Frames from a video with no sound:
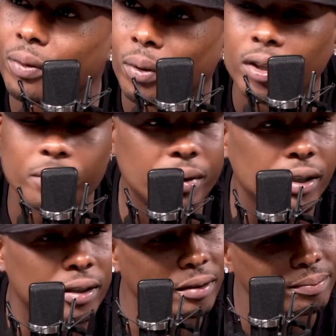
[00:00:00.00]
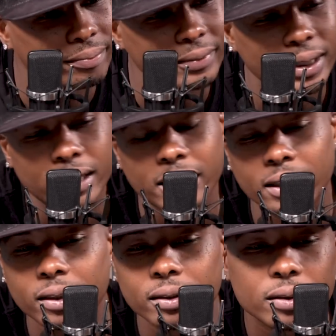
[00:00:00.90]
They want him in it.
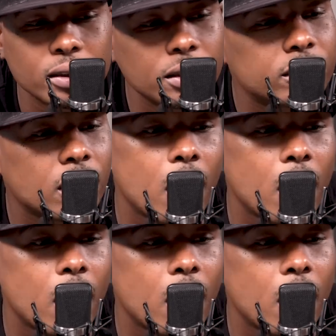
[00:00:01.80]
Man, Steve's all